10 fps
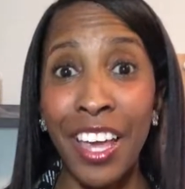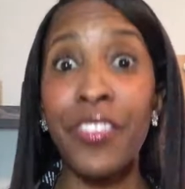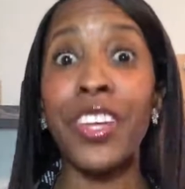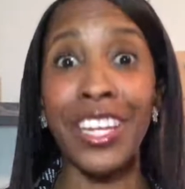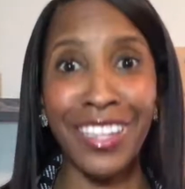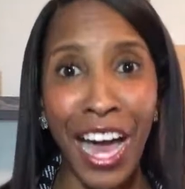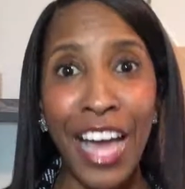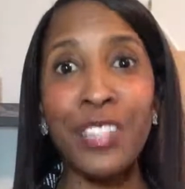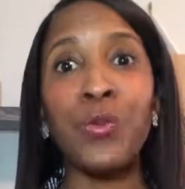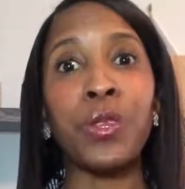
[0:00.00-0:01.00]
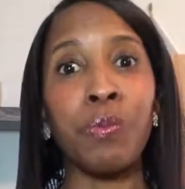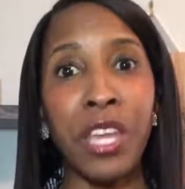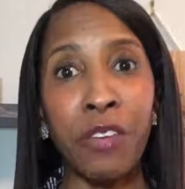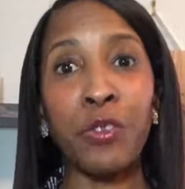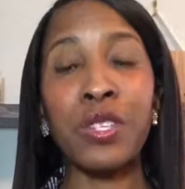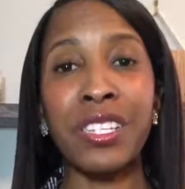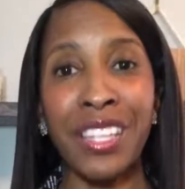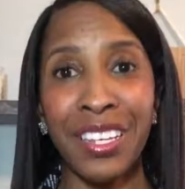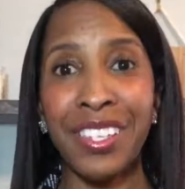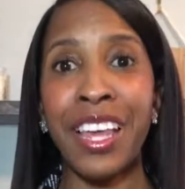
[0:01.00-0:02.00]
That aligns with meaningful
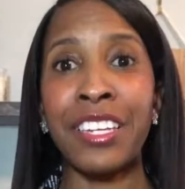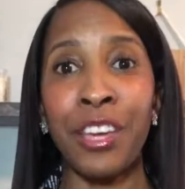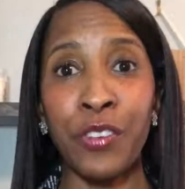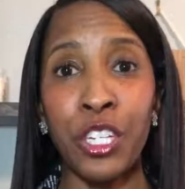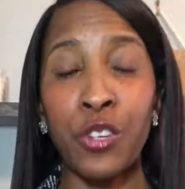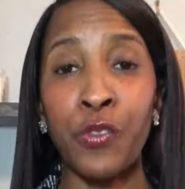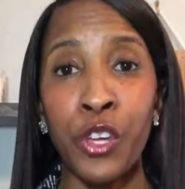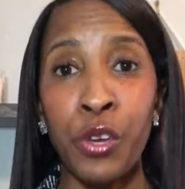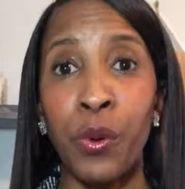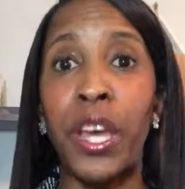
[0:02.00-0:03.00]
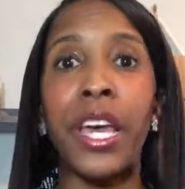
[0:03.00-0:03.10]
success in that definition for you.